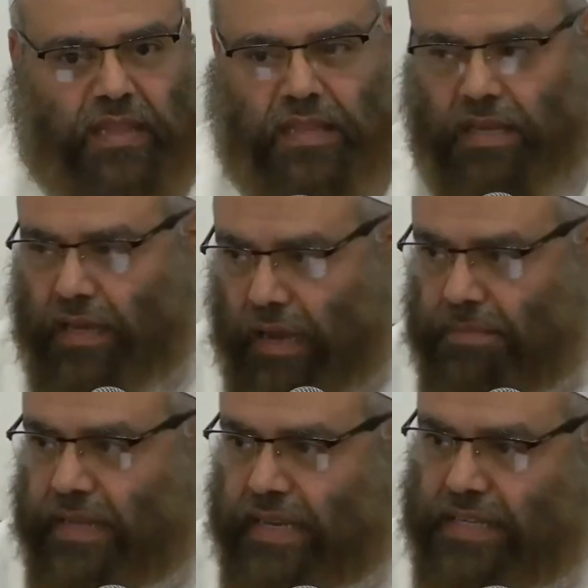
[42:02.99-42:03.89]
the
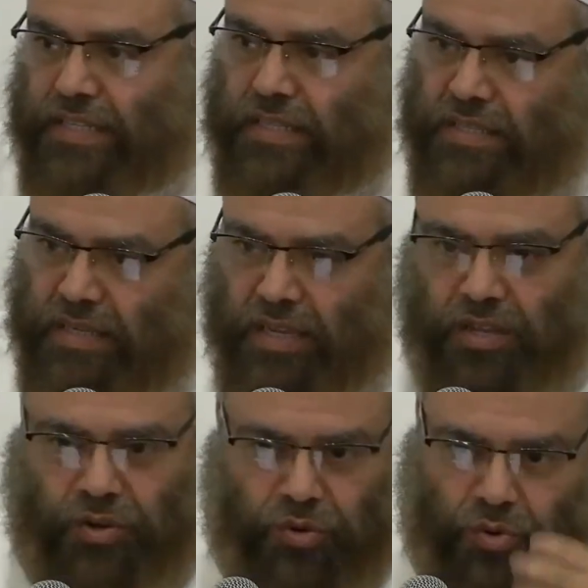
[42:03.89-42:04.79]
obligations,
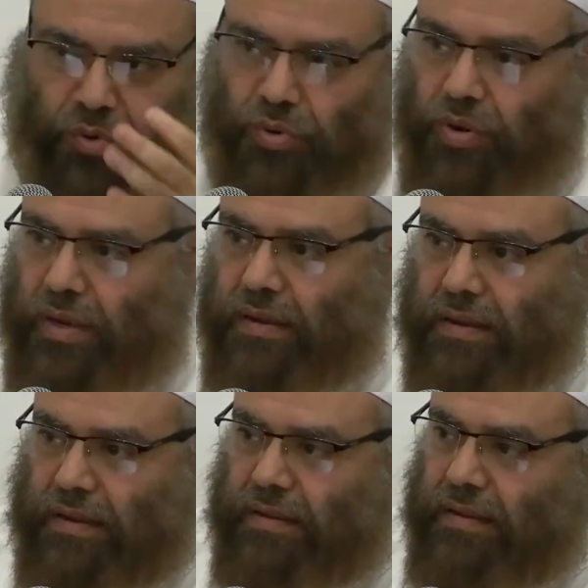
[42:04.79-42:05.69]
no
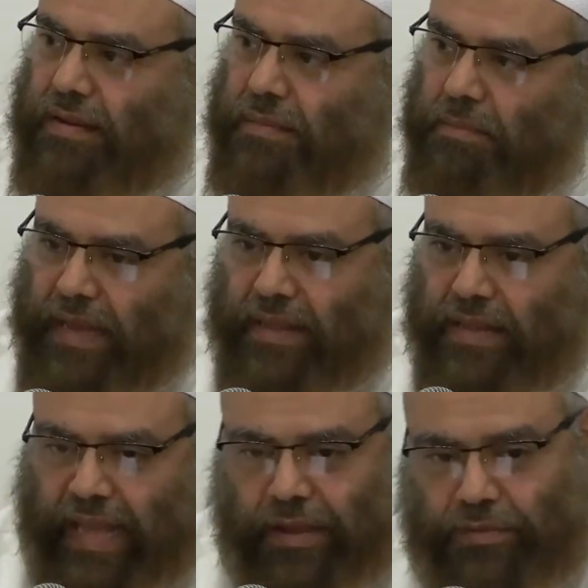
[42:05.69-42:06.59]
bad
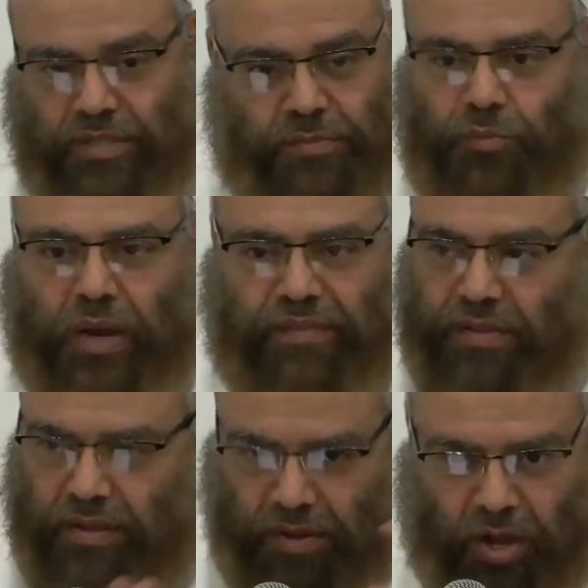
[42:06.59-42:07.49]
language, whatever,
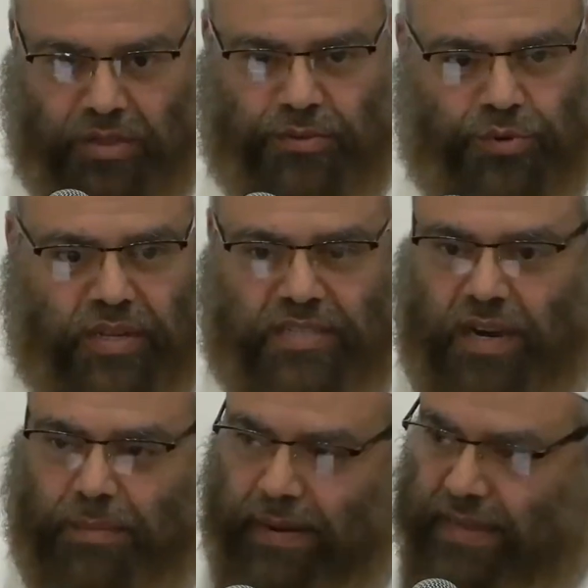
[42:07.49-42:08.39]
all the rulings are
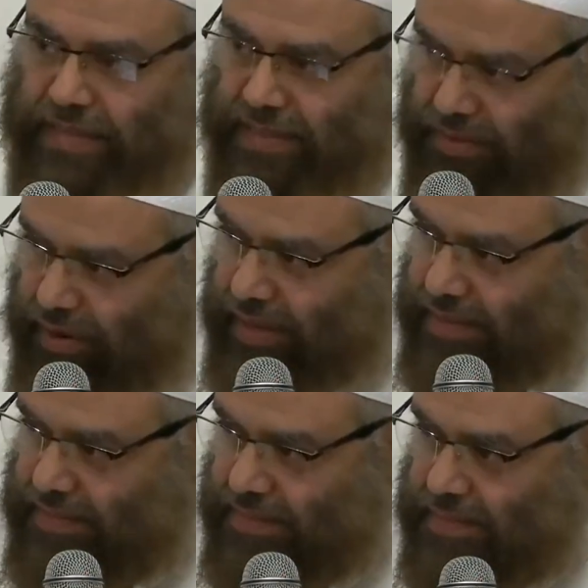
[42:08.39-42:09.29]
applied, right?
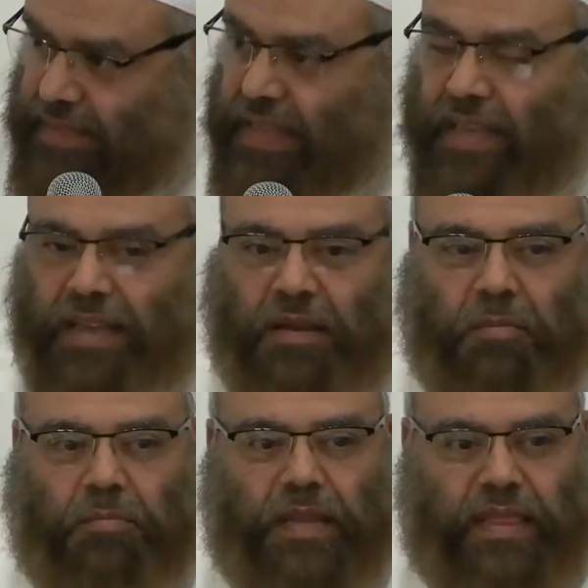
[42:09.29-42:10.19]

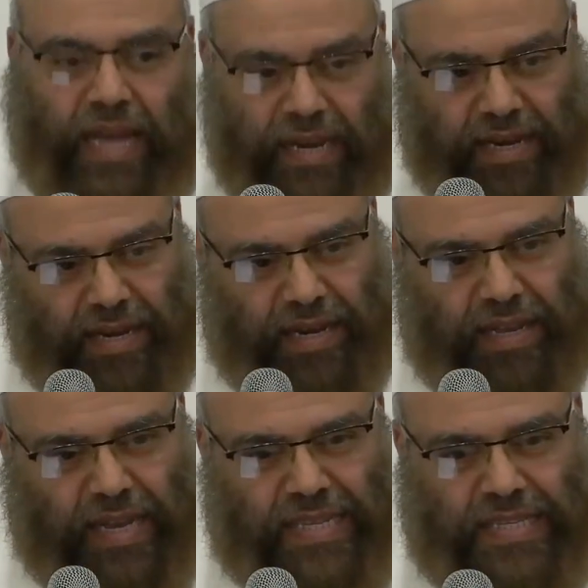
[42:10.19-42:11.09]
But then
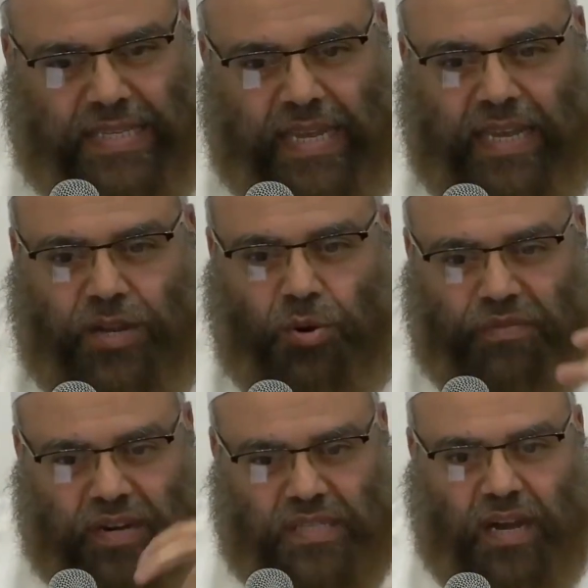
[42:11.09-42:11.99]
it's taken over his
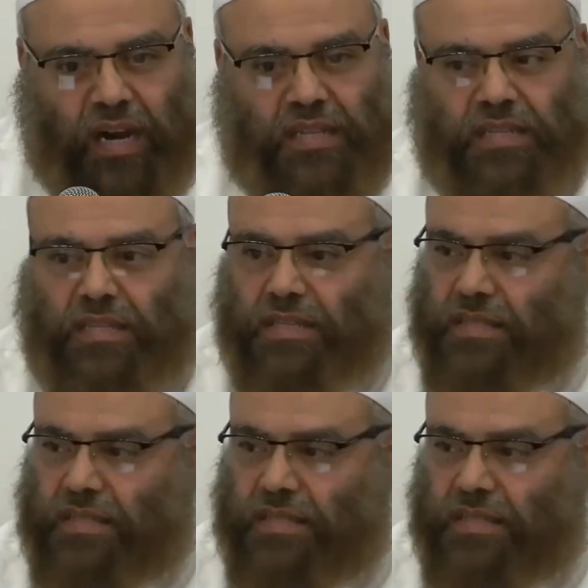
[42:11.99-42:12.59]
heart.